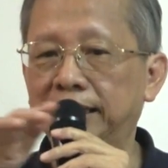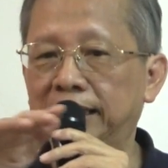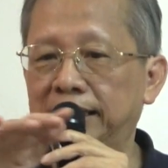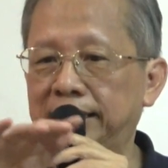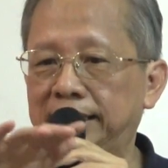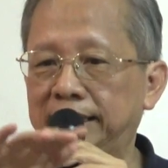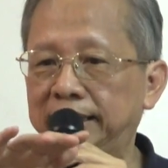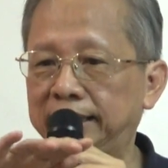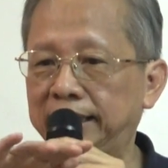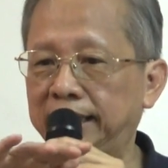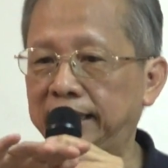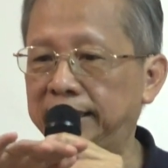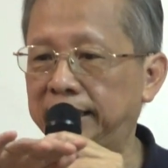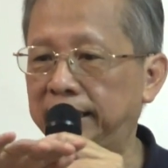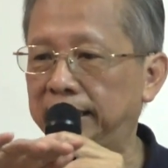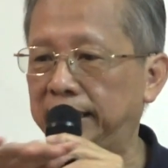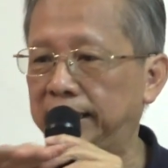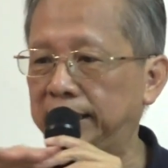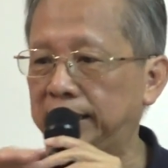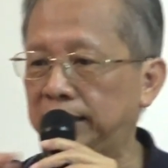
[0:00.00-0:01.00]
the
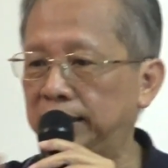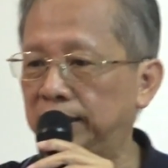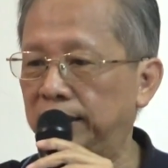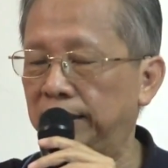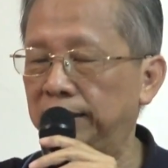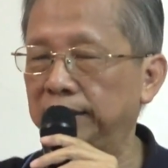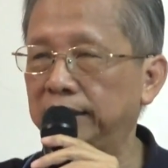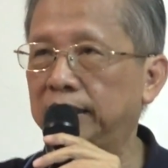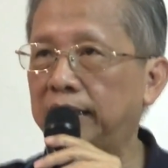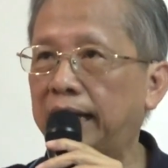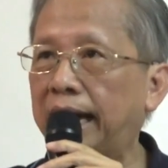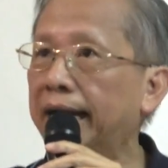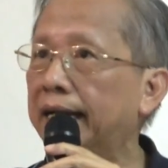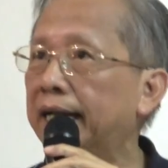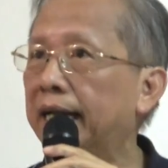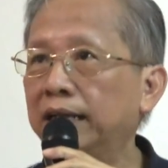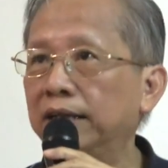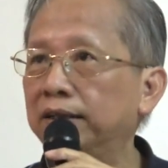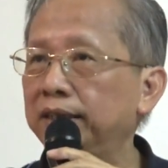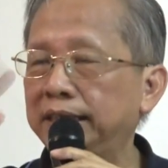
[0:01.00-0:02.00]
cessation is gone, I
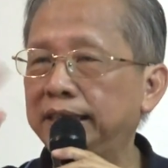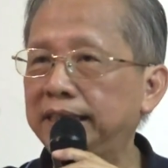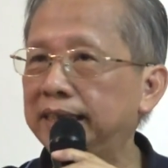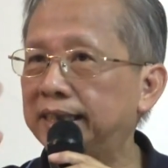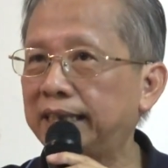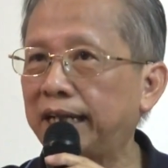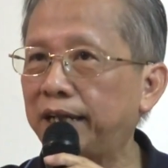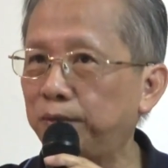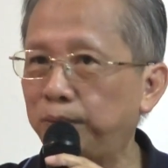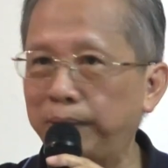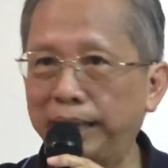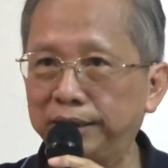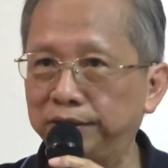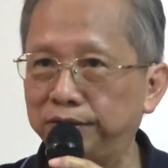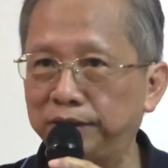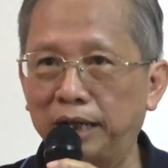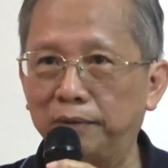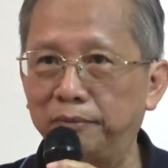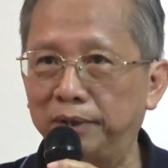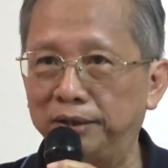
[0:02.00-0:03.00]
cannot decide when to
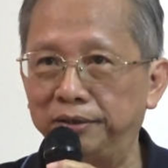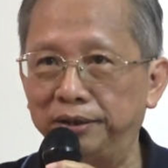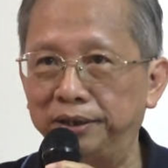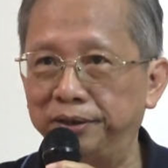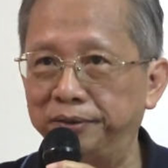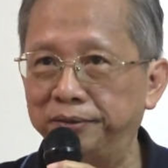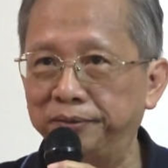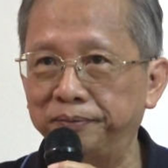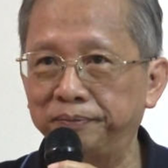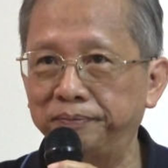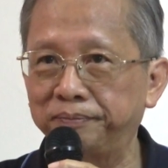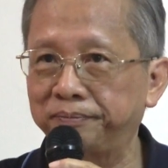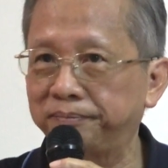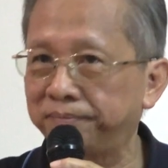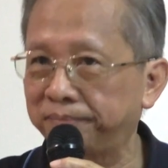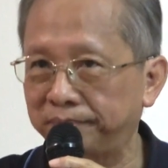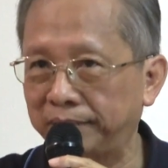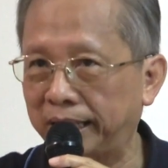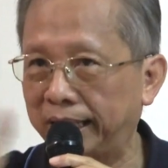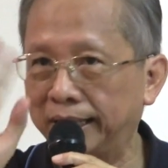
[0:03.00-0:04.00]
come out.
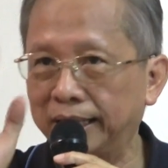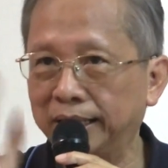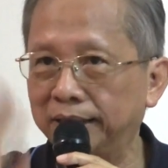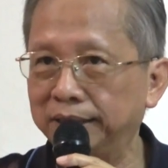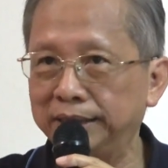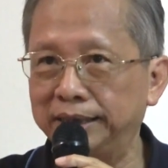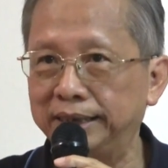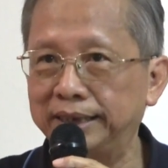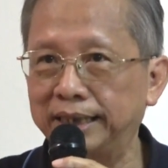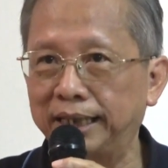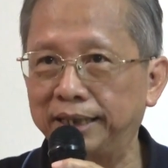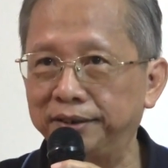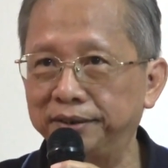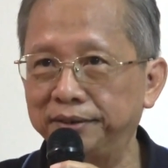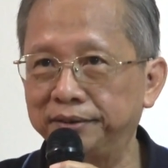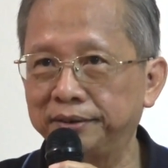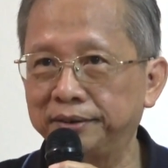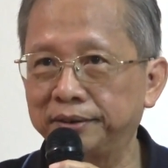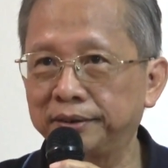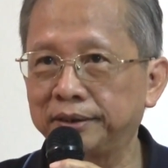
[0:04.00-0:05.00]
I cannot decide.
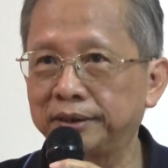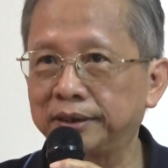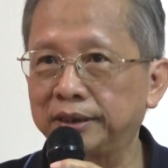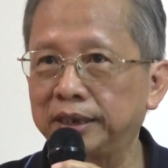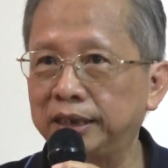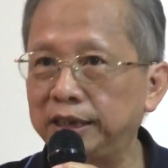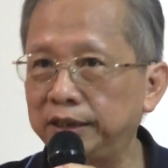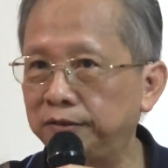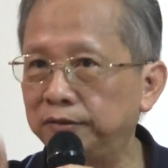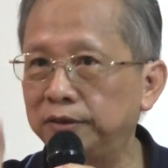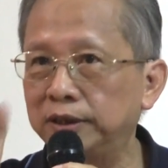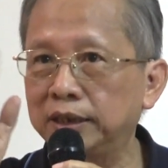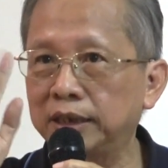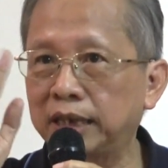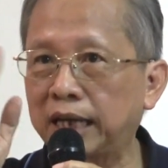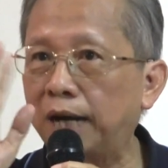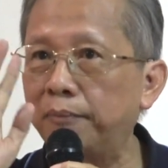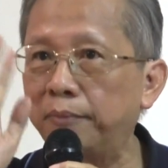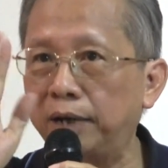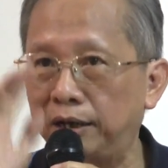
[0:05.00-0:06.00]
It will
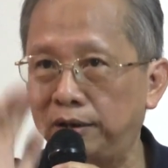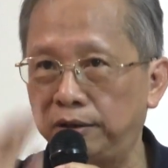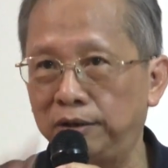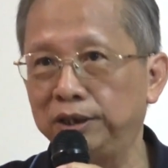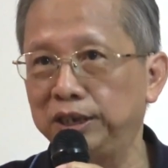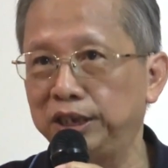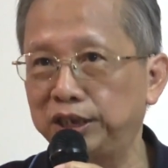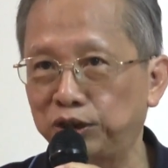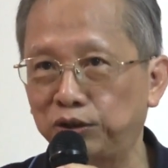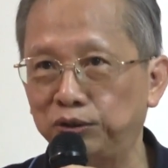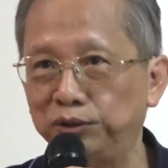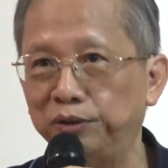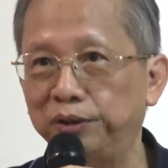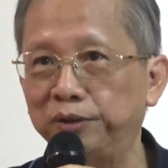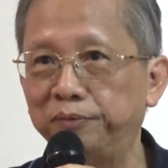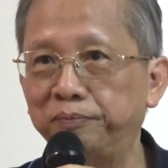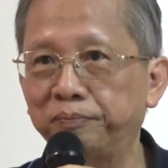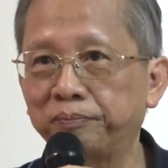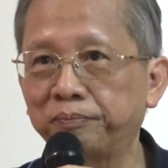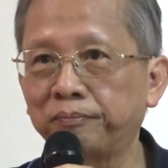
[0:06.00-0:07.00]
come out on its
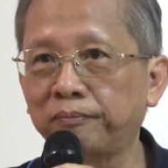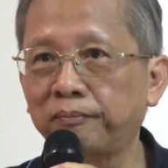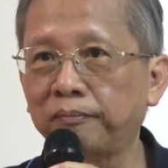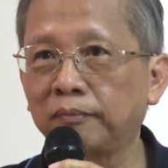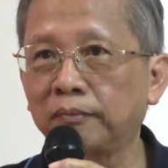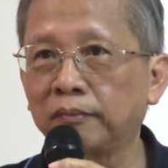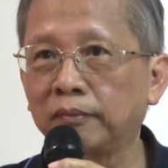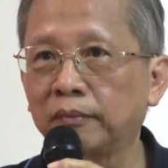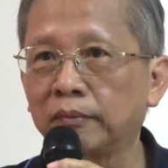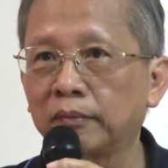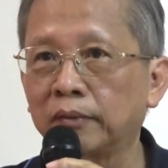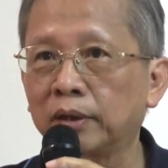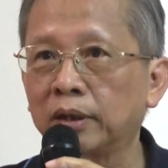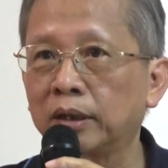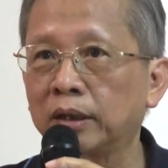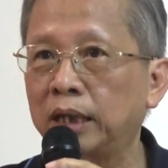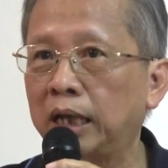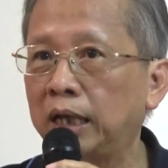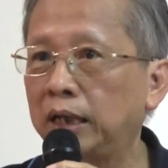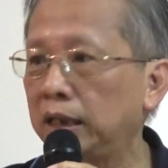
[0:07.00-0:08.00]
own.
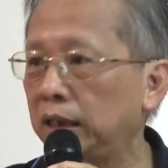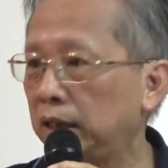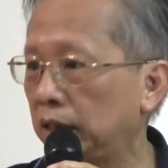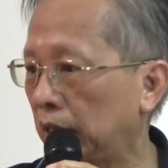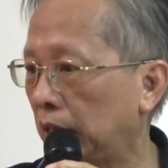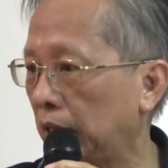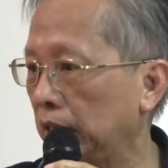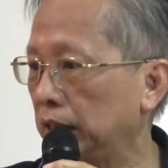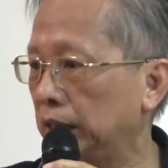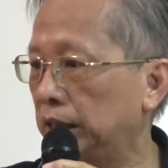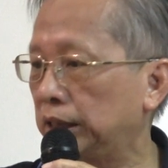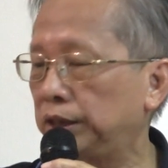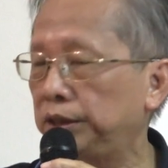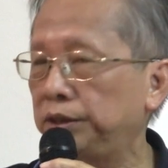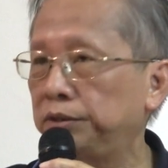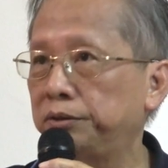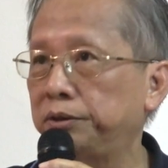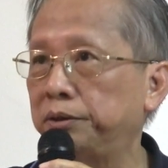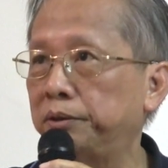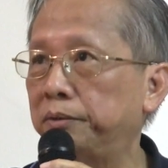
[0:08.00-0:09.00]
Then I
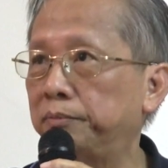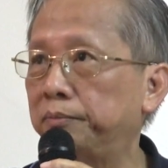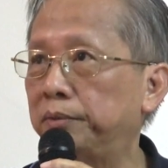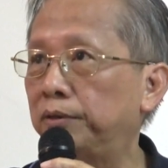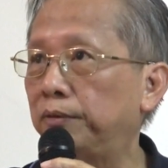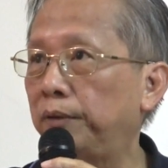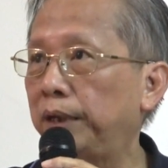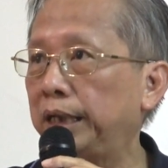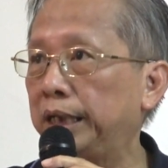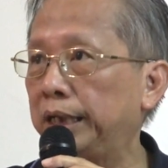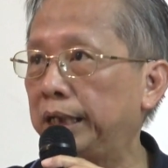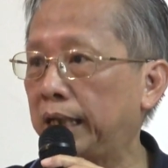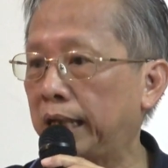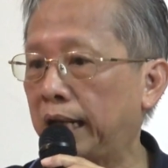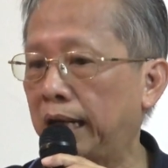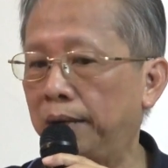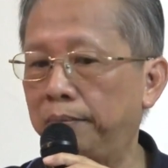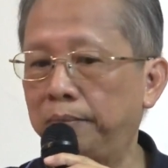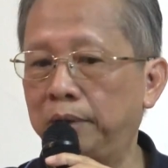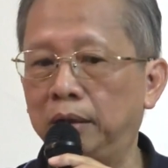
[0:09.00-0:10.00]
still remember when it
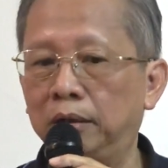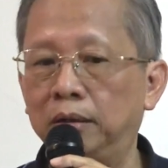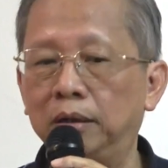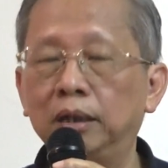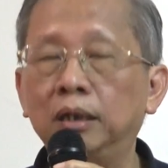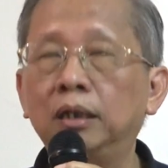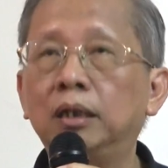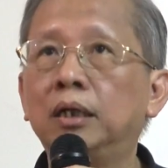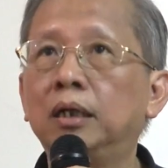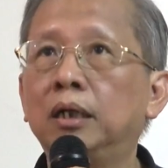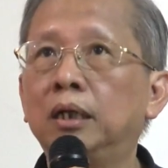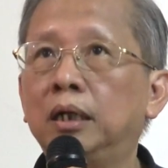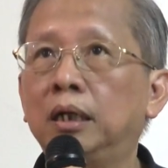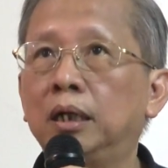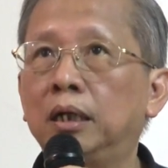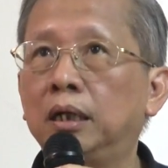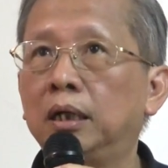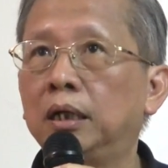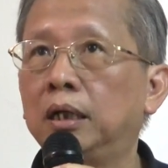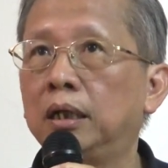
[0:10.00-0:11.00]
come out,
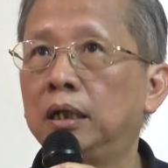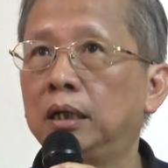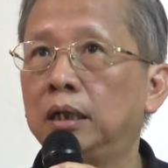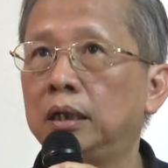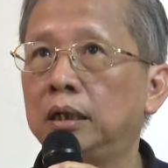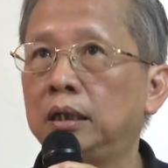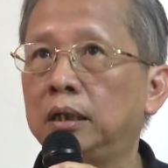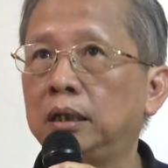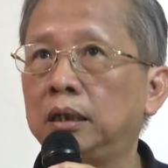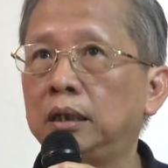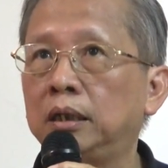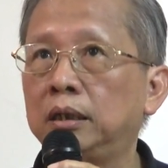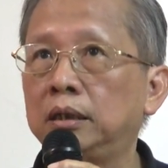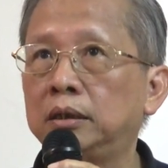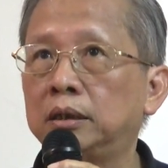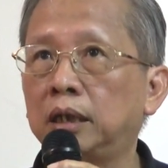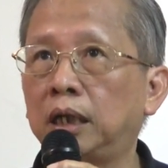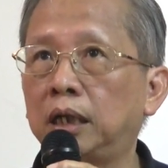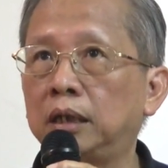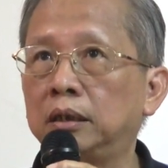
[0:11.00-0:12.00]

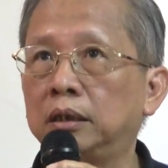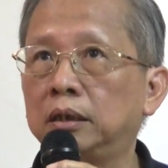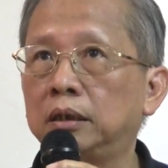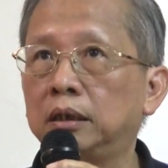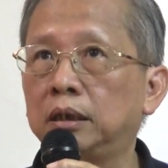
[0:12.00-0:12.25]
it's like,